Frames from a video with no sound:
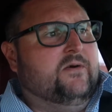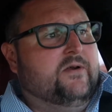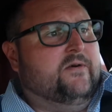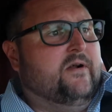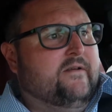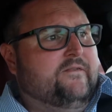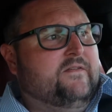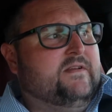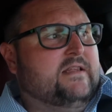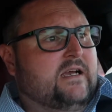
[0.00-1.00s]
You're on a
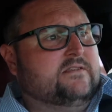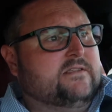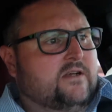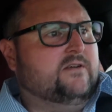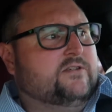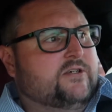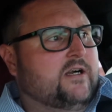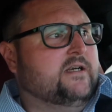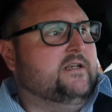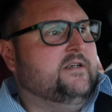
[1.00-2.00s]
$50,000
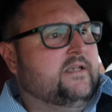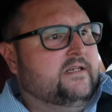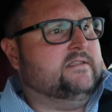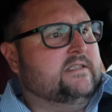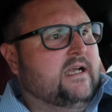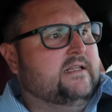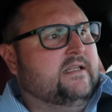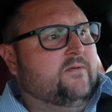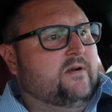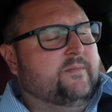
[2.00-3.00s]
truck and you get inside and
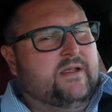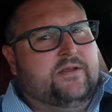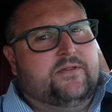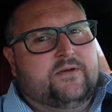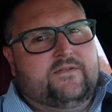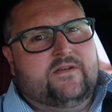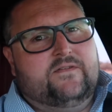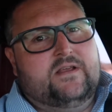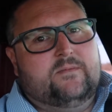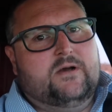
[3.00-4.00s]
they want to be at
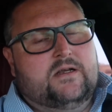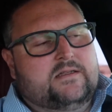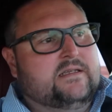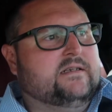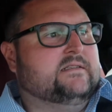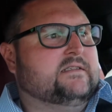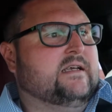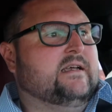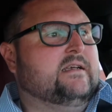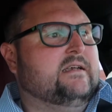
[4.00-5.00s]
$350 a month, and it's
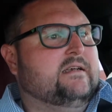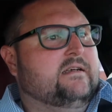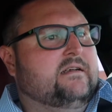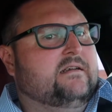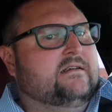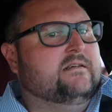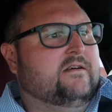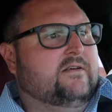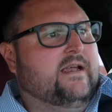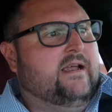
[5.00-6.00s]
like,
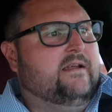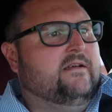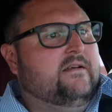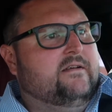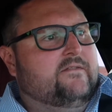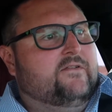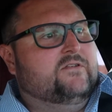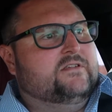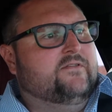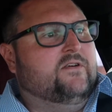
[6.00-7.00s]
okay,
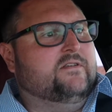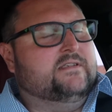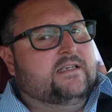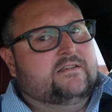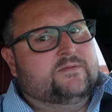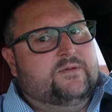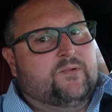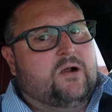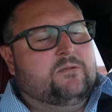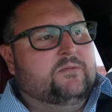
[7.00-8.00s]
first of all, the salesman
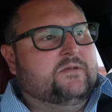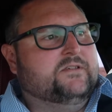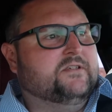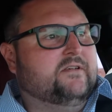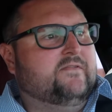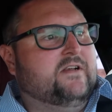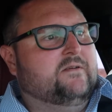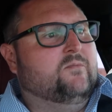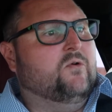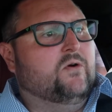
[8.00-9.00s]
probably should have
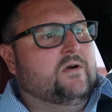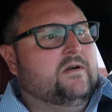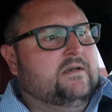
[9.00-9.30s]
done more